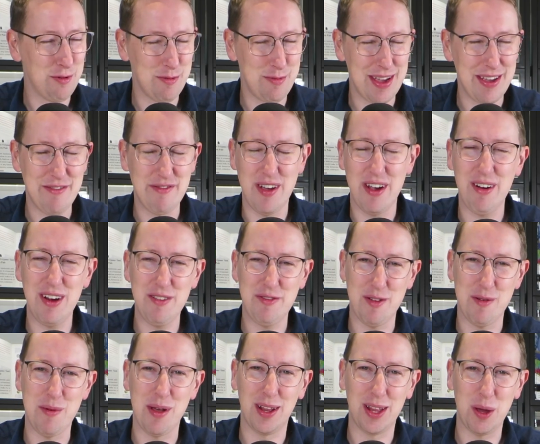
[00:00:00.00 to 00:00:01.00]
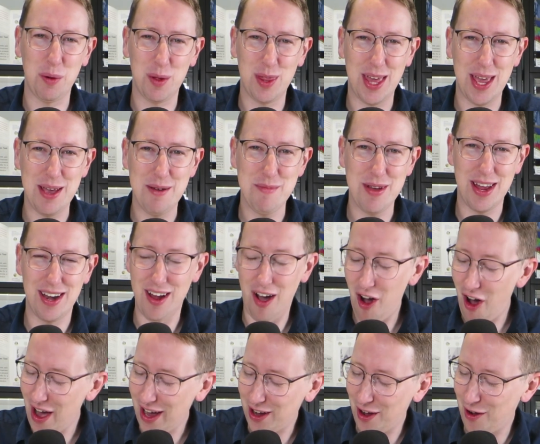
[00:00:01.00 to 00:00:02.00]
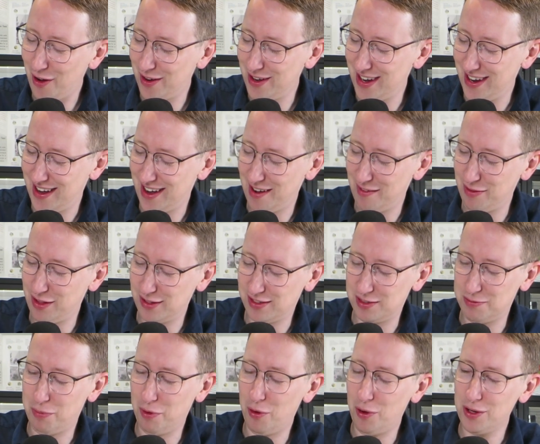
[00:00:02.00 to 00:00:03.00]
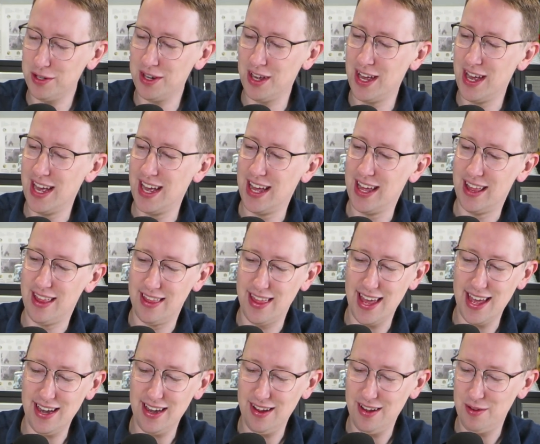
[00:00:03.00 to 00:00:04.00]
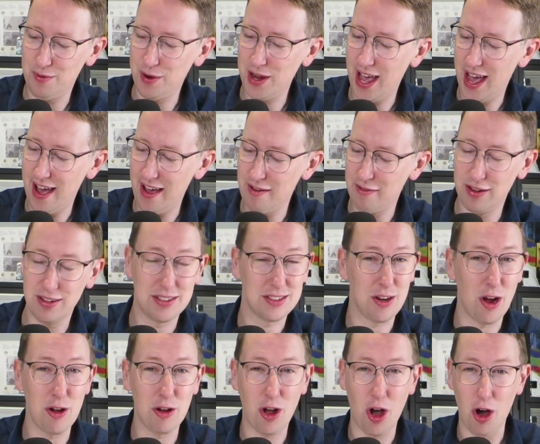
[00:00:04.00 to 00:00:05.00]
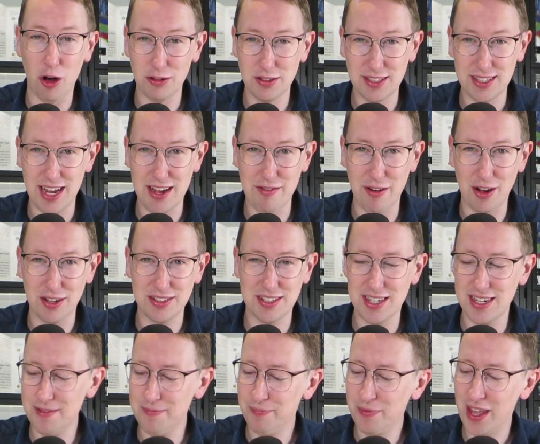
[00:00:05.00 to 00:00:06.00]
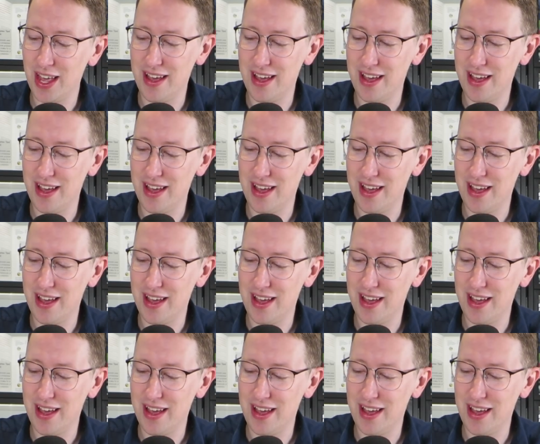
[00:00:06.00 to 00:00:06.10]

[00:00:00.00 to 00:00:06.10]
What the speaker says: will be very familiar with him, an icon of the sport. Then we have Stone Cold Steve Austin.